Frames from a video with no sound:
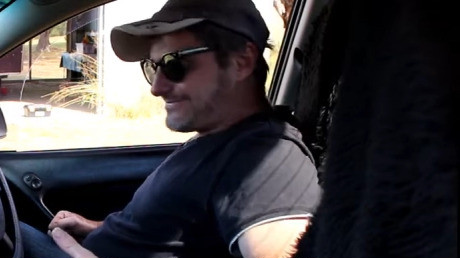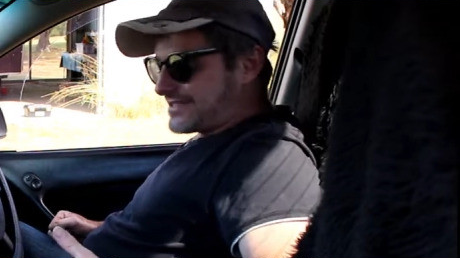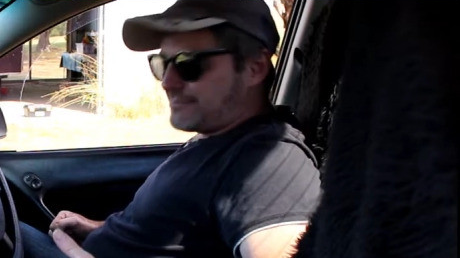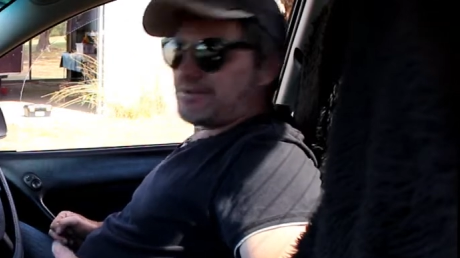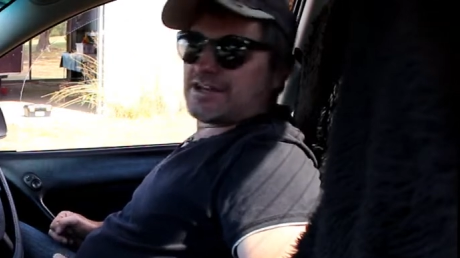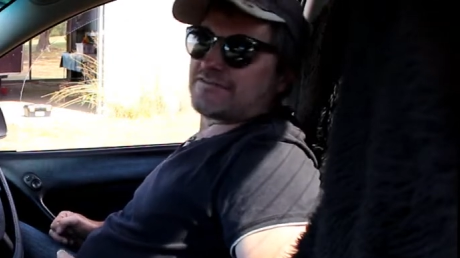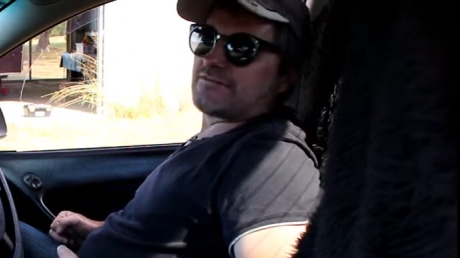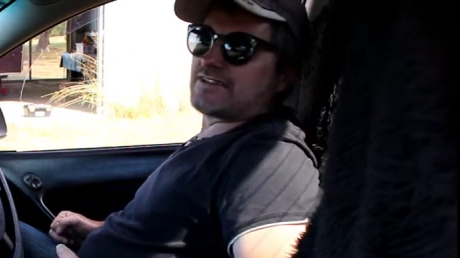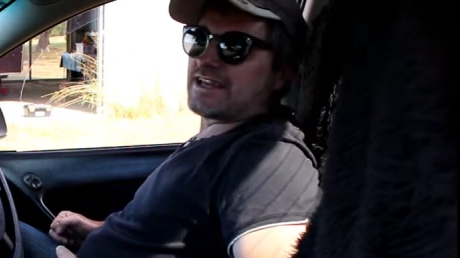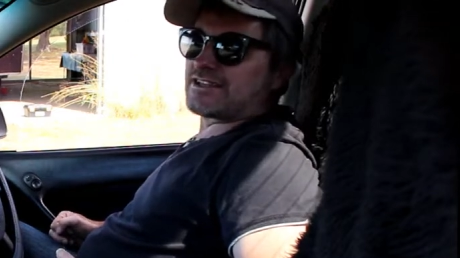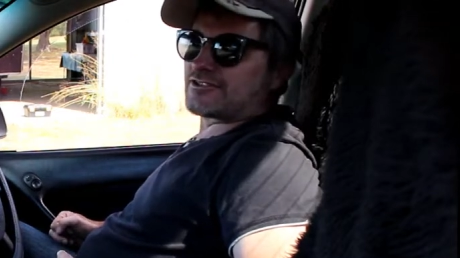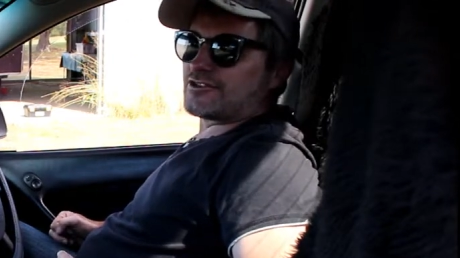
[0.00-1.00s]
apart from
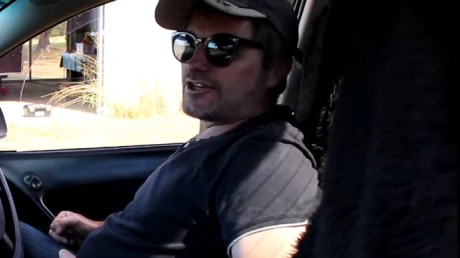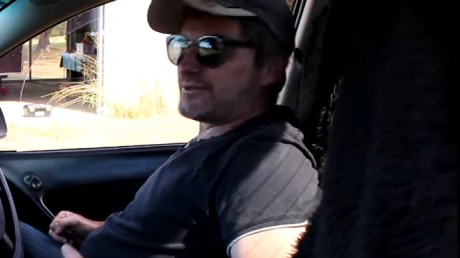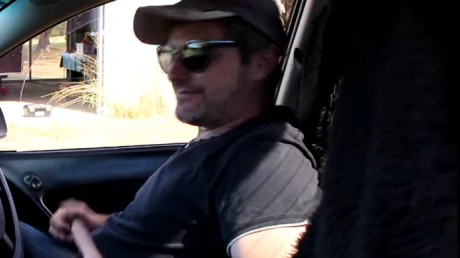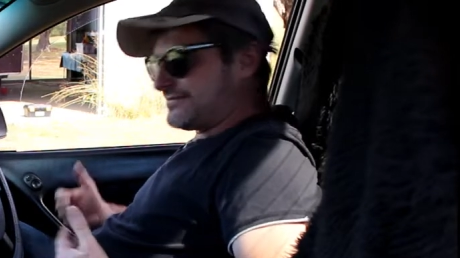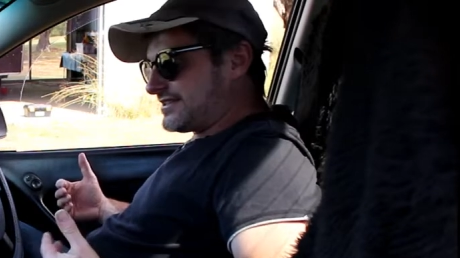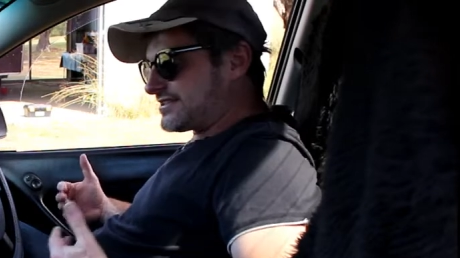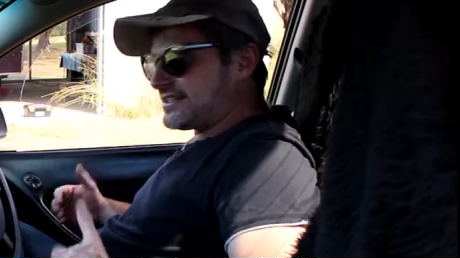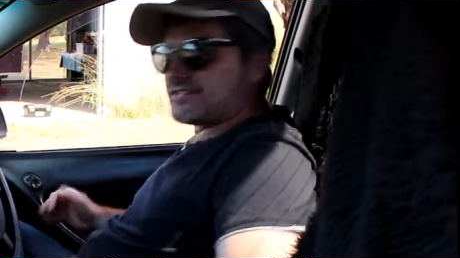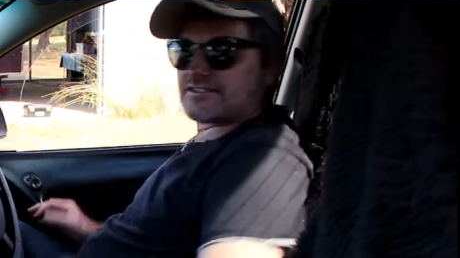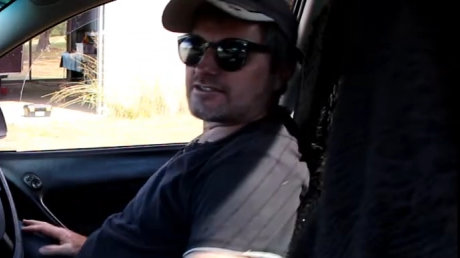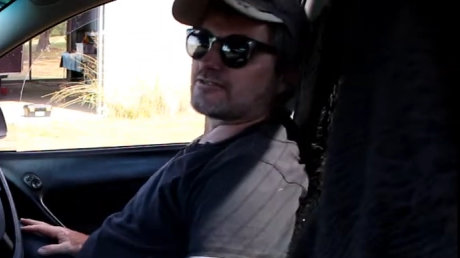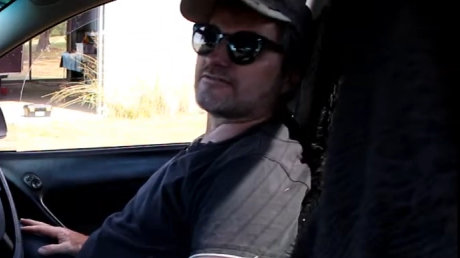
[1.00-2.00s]
that gripe, the
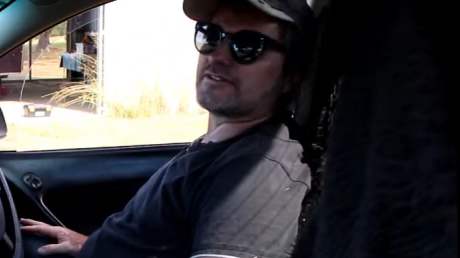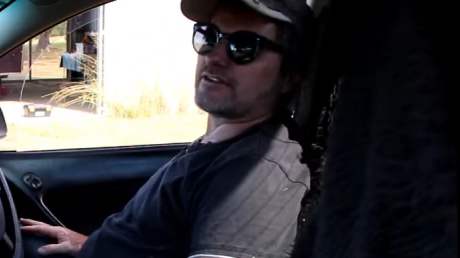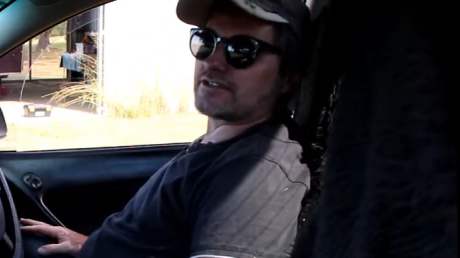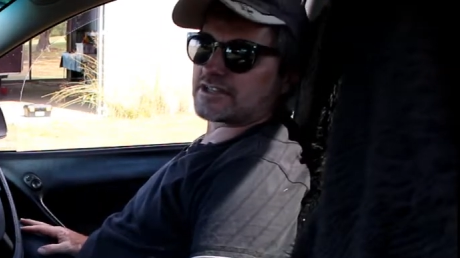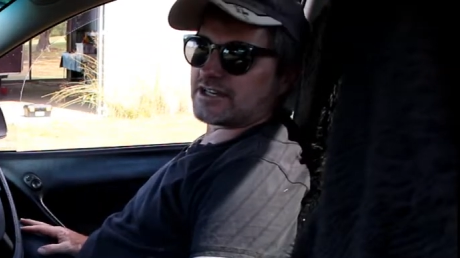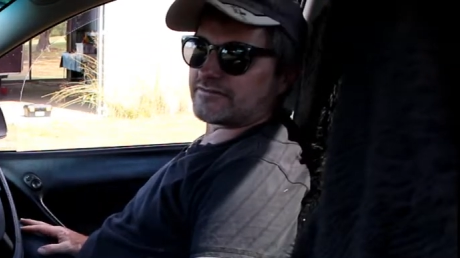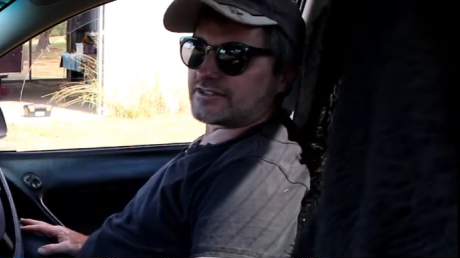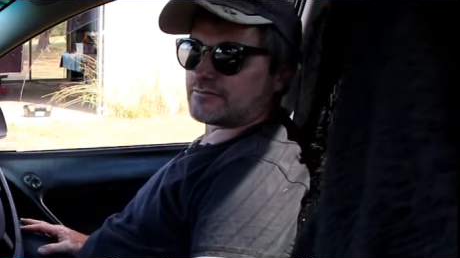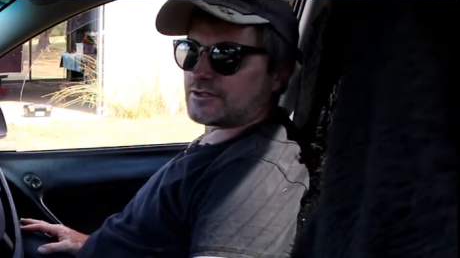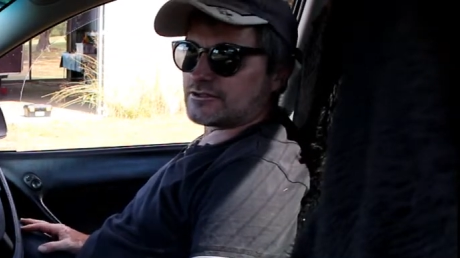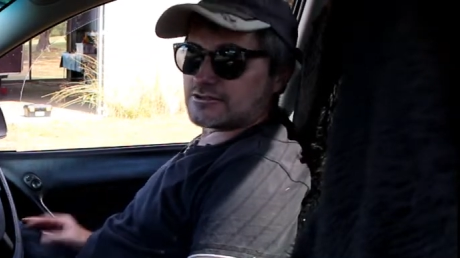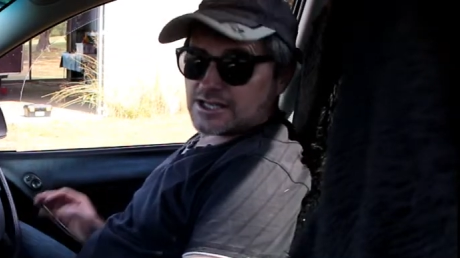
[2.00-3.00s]
seats are still very
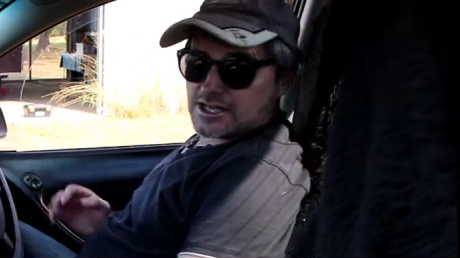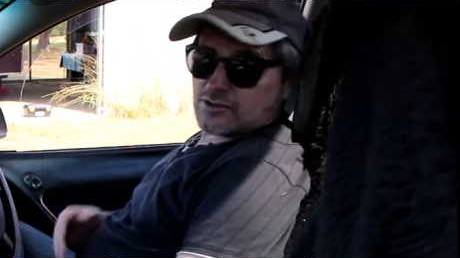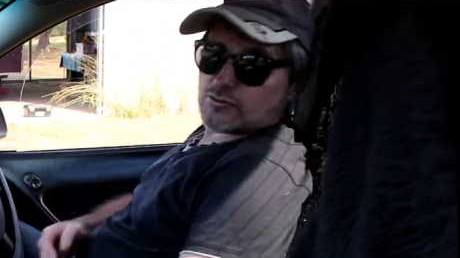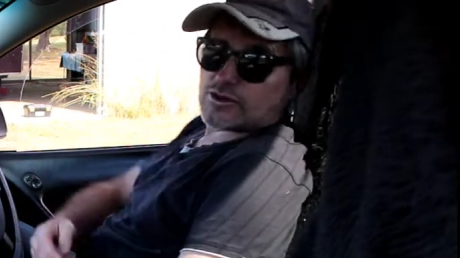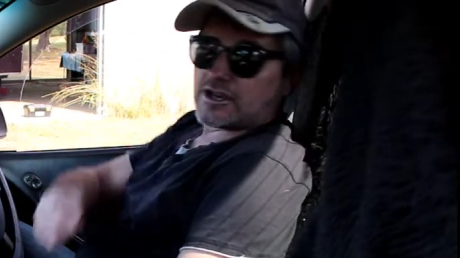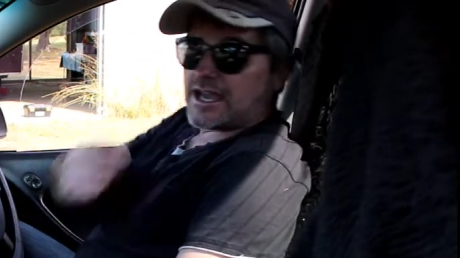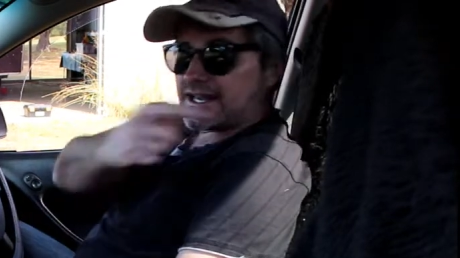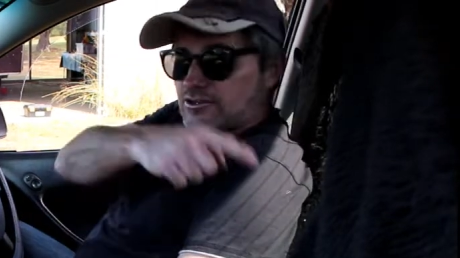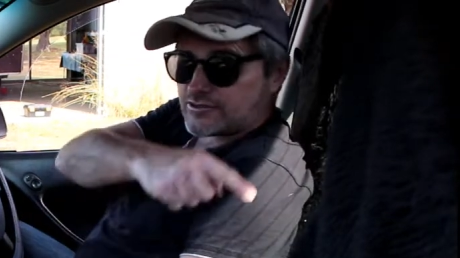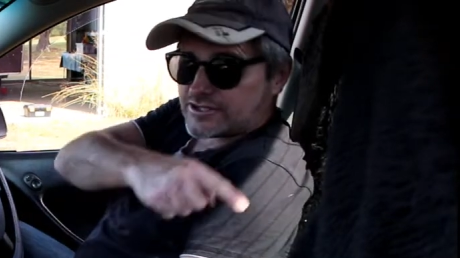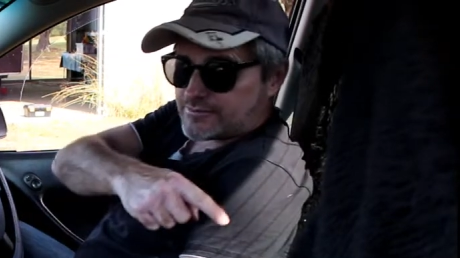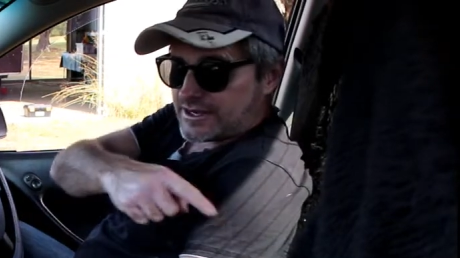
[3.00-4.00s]
comfortable. We've got
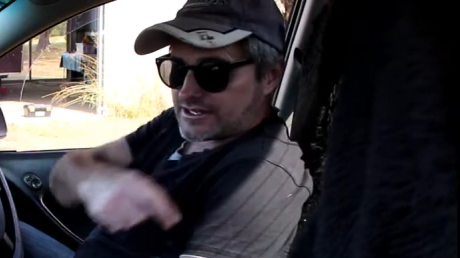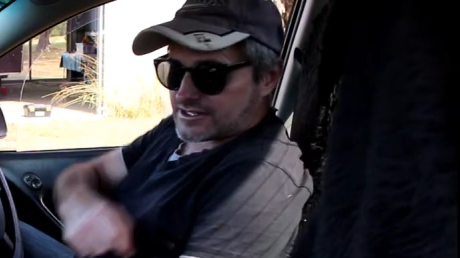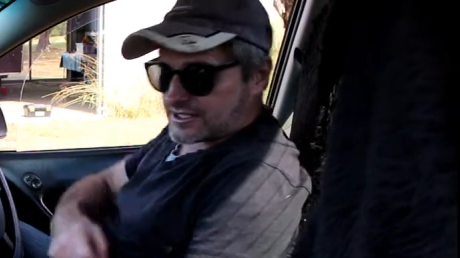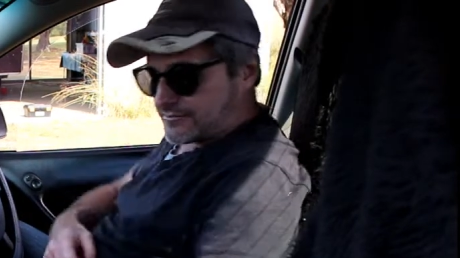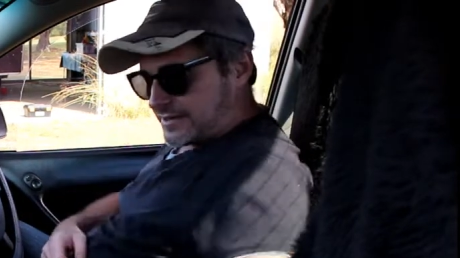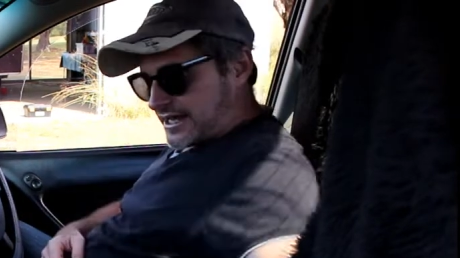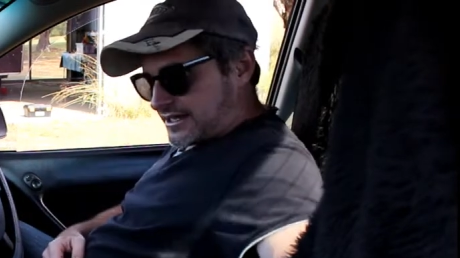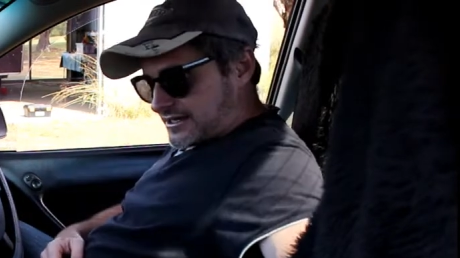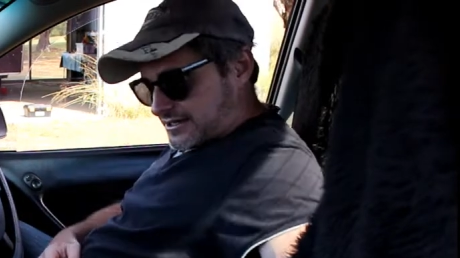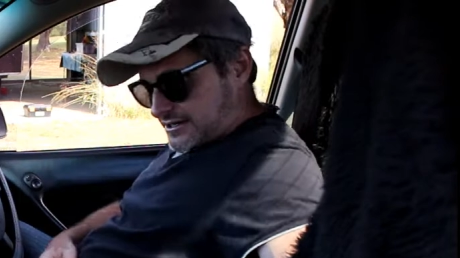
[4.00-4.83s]
adequate space in the back,